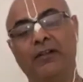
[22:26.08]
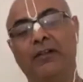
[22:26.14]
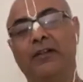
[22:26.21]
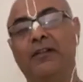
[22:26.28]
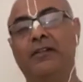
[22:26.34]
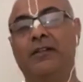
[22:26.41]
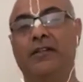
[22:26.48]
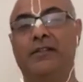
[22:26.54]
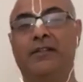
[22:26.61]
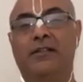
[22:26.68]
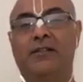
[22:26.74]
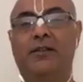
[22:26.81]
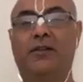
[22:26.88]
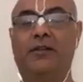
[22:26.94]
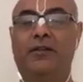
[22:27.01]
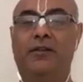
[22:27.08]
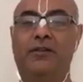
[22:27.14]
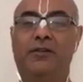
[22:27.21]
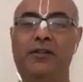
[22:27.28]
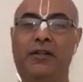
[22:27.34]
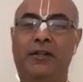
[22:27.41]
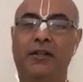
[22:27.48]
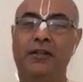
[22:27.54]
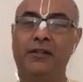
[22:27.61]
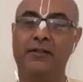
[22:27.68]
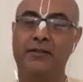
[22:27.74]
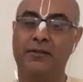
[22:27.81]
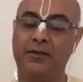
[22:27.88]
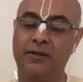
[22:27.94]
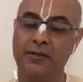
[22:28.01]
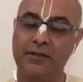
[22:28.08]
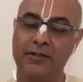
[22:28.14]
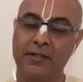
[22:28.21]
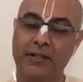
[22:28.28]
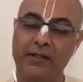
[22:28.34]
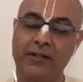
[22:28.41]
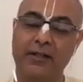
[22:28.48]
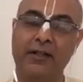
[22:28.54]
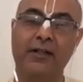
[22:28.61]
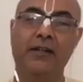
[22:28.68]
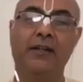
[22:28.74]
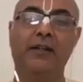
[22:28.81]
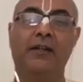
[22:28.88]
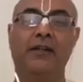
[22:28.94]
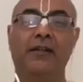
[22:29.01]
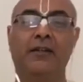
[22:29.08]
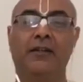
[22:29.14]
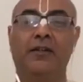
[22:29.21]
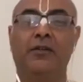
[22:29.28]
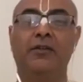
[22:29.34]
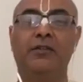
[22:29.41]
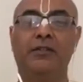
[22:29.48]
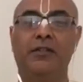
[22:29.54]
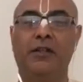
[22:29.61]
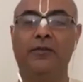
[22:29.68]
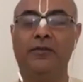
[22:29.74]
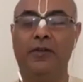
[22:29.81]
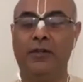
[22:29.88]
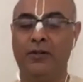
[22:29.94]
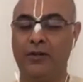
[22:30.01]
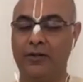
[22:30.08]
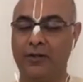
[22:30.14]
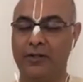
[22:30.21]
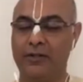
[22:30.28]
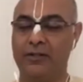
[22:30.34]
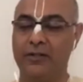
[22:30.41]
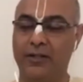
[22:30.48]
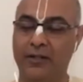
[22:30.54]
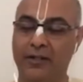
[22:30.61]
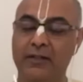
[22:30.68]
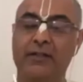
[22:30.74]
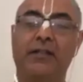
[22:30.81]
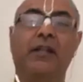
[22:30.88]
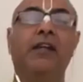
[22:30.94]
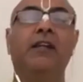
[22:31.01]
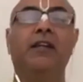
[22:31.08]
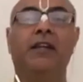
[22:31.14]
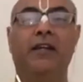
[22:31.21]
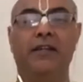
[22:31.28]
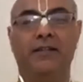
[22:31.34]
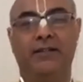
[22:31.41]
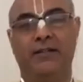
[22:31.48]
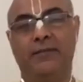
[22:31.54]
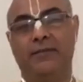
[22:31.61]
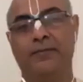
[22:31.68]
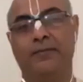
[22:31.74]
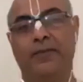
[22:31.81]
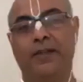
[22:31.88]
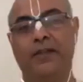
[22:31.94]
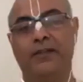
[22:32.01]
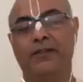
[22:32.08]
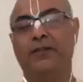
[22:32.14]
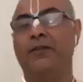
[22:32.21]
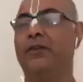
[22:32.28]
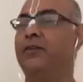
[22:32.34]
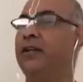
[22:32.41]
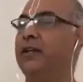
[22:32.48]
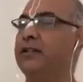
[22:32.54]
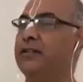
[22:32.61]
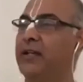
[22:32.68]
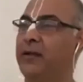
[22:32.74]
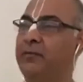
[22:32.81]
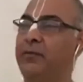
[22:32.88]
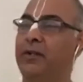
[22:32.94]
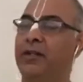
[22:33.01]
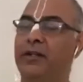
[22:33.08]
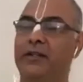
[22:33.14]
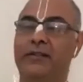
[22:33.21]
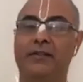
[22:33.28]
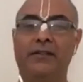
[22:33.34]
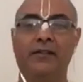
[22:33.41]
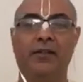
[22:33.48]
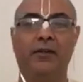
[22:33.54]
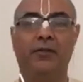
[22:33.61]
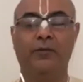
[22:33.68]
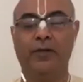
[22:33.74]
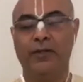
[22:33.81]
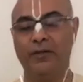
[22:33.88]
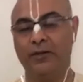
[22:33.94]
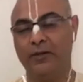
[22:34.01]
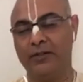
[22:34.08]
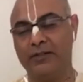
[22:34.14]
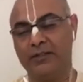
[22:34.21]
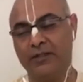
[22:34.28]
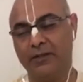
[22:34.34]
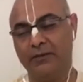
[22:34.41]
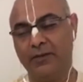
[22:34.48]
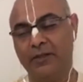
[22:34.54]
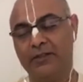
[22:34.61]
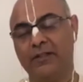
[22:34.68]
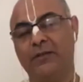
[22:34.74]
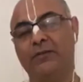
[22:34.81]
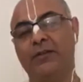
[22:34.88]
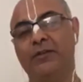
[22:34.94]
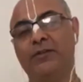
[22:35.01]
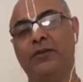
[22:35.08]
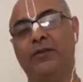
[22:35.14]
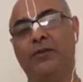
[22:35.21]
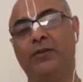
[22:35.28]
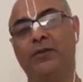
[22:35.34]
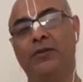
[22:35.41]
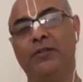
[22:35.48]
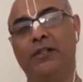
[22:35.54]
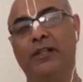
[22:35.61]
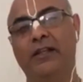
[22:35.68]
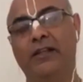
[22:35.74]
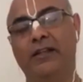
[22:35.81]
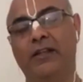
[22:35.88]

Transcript: dresses Lord Krishna. He is constantly, serving Lord Krishna day and night. So one of the example is, when you are serving someone so closely,